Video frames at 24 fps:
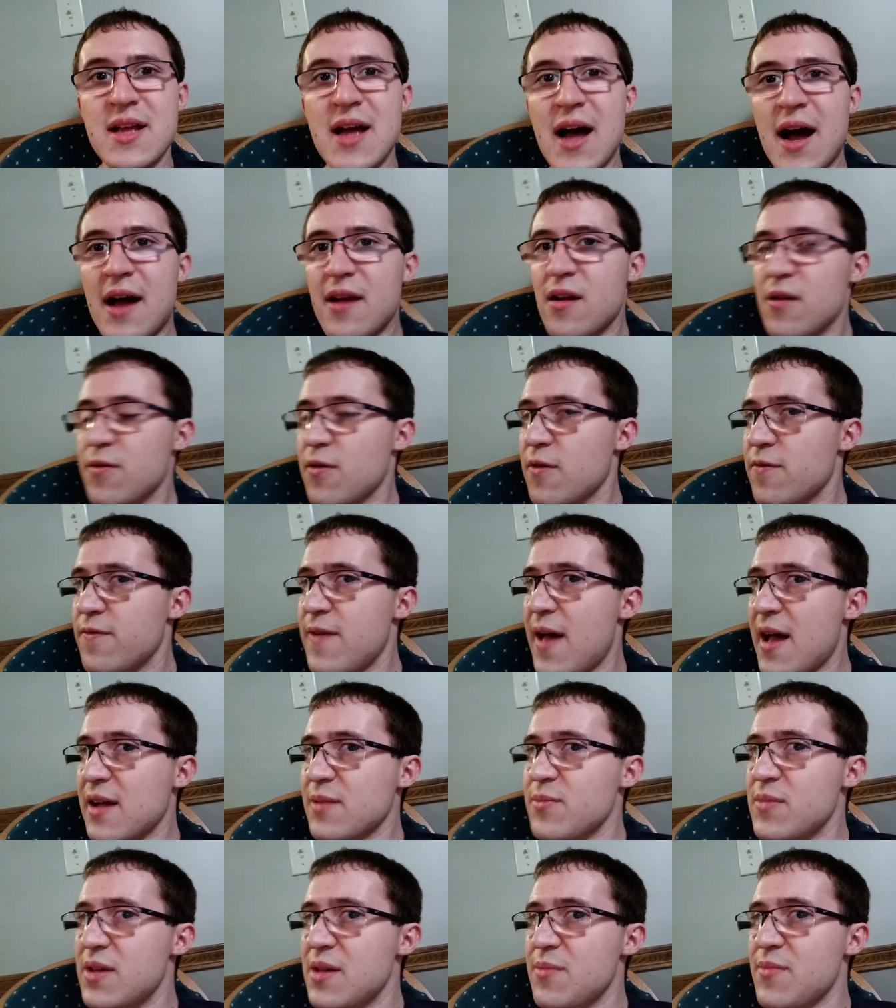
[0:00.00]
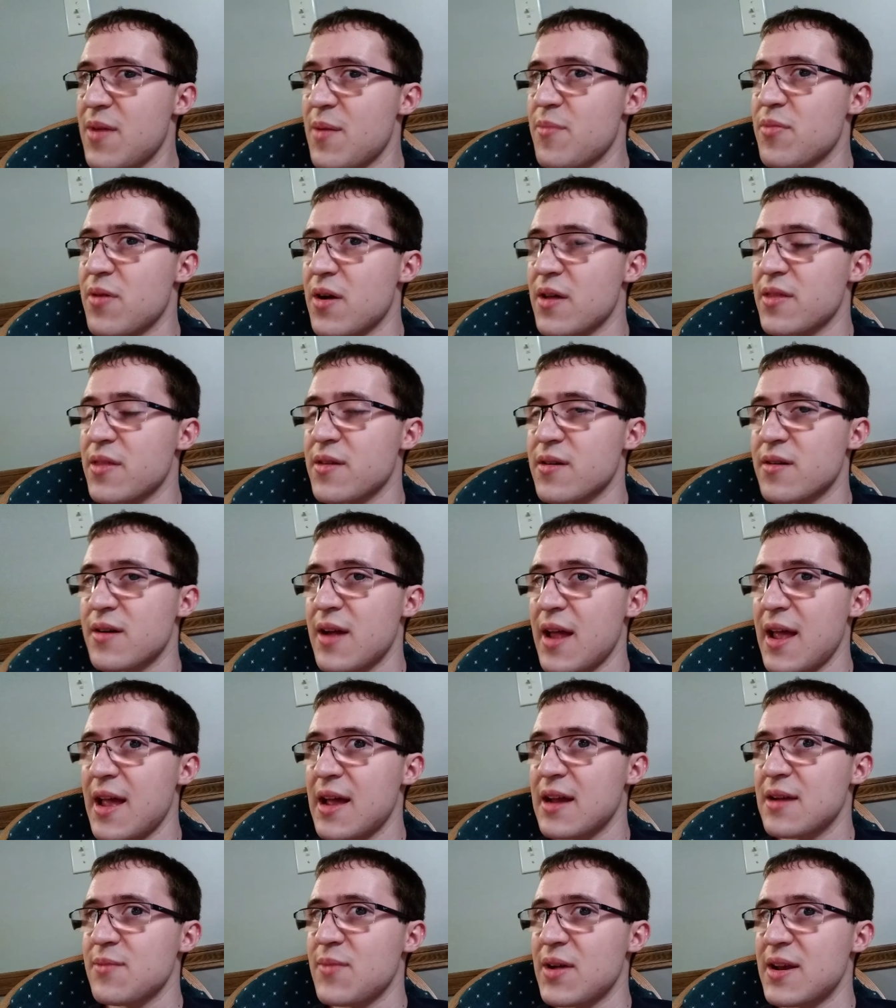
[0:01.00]
I know for a fact me and my brother
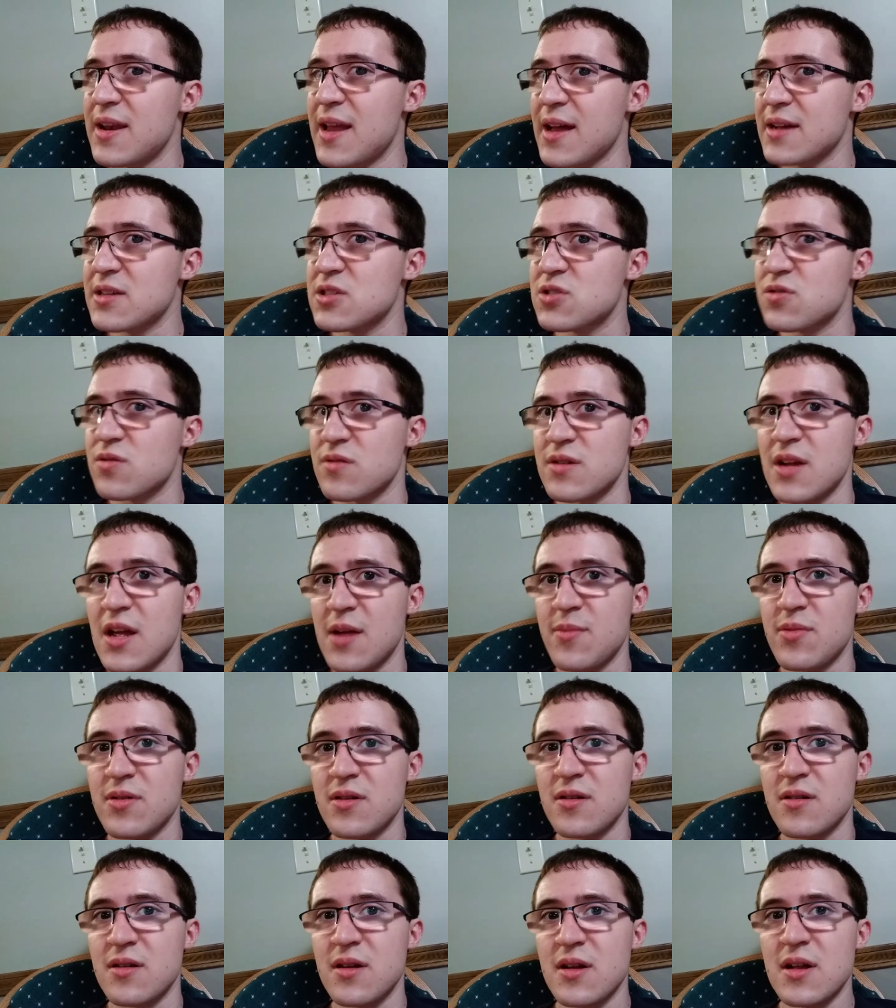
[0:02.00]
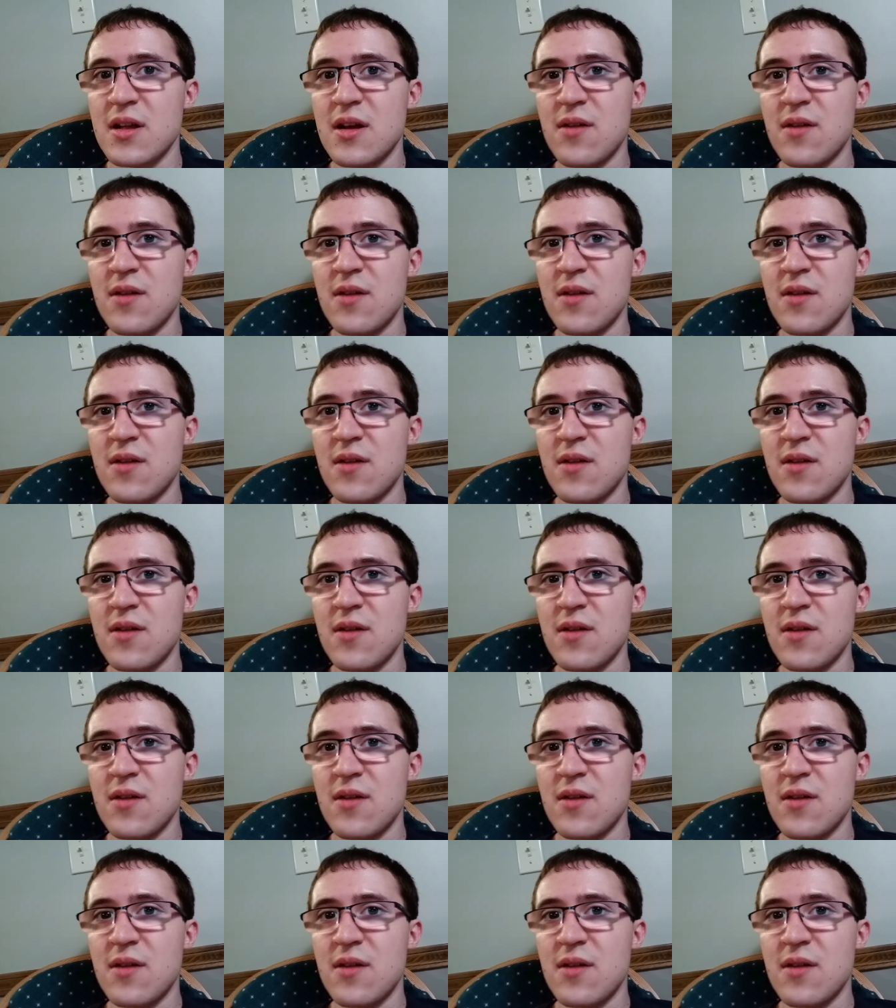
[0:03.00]
and my next door neighbor,